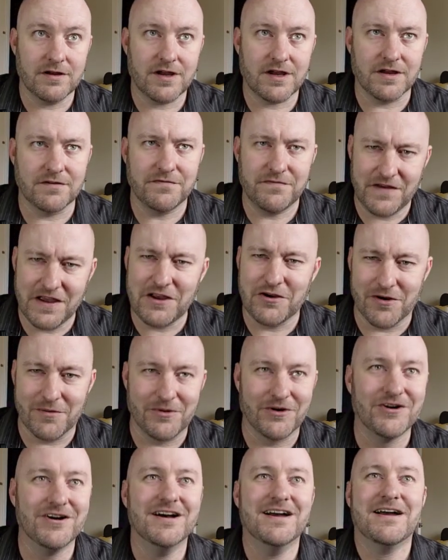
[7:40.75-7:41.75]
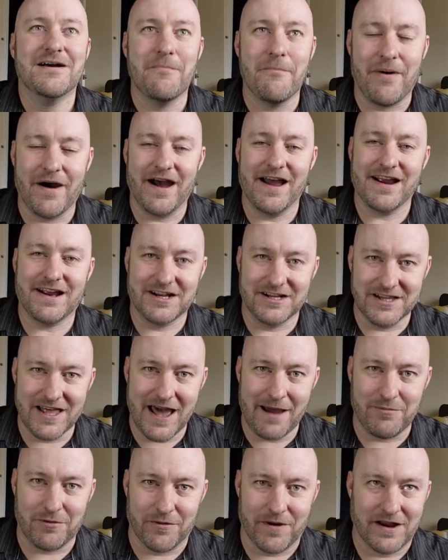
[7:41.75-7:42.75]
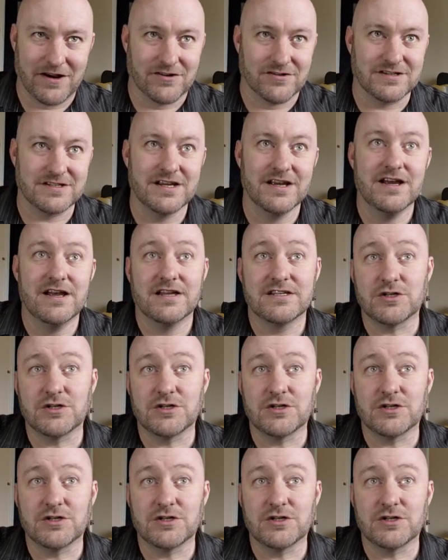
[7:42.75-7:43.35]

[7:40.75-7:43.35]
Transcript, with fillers: configurable by collaborators.